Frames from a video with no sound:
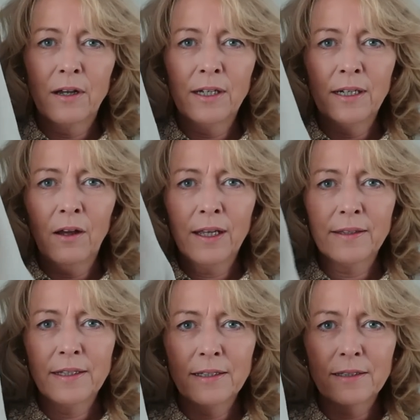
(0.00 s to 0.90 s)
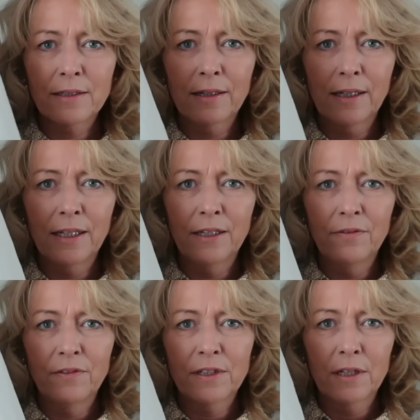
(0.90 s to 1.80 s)
I like these
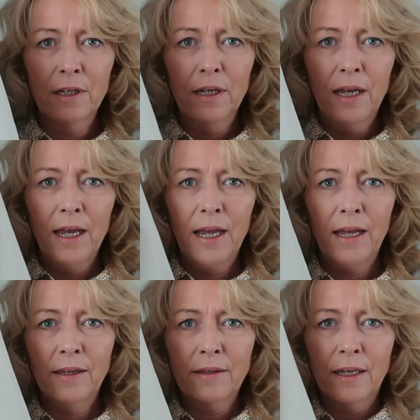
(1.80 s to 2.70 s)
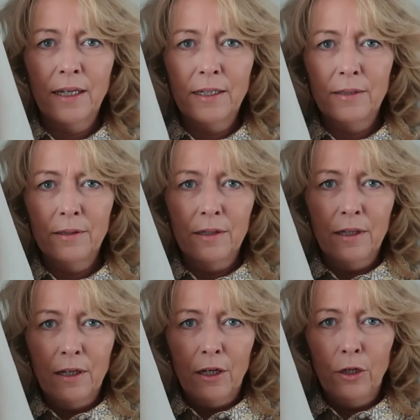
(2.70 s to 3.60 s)
sleeves, how they
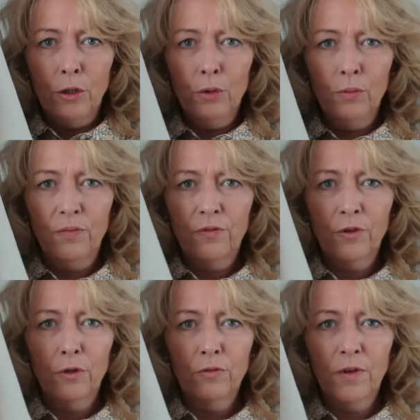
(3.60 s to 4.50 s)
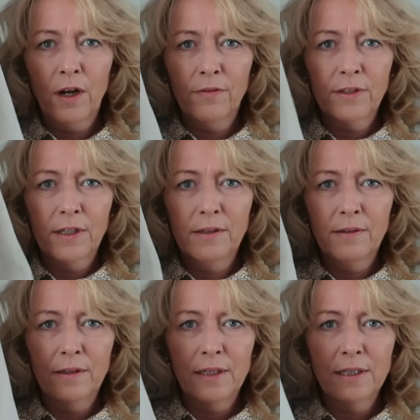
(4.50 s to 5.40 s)
loop through rather
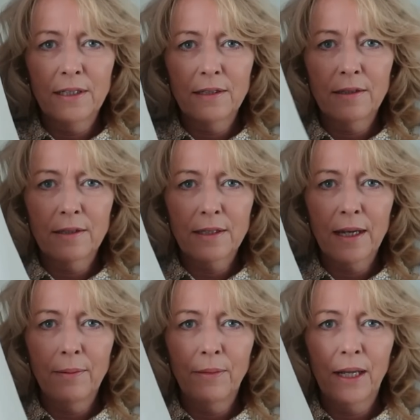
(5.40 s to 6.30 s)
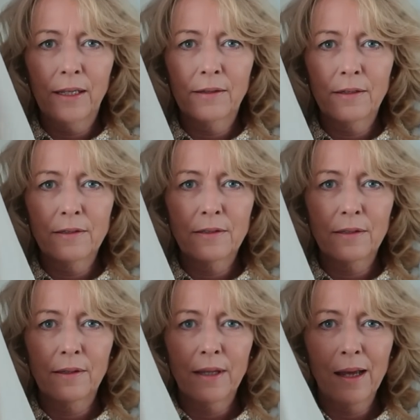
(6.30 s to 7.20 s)
than this is the same length
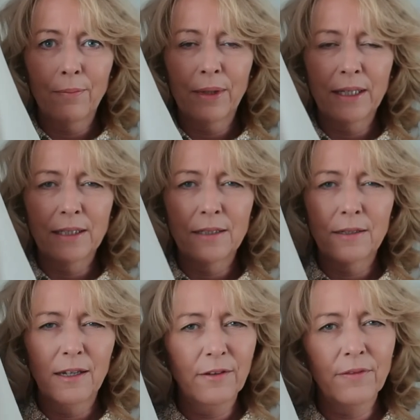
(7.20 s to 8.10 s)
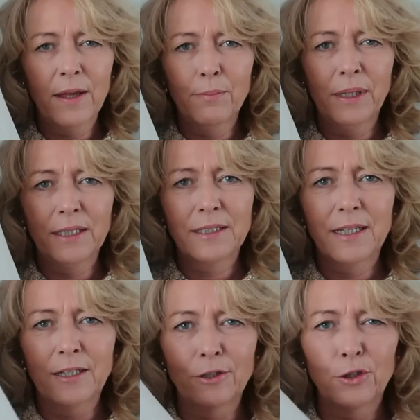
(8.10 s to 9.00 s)
as that piece, if that makes
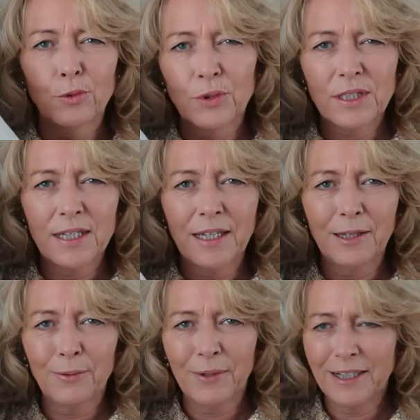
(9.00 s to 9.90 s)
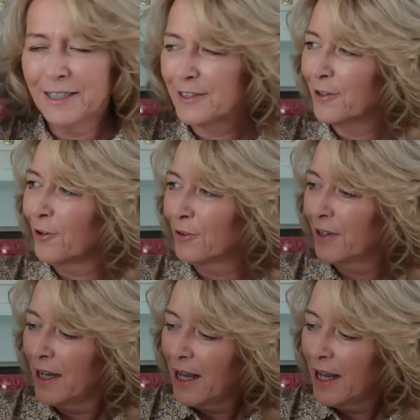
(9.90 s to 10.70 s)
sense. You'll see when it's on.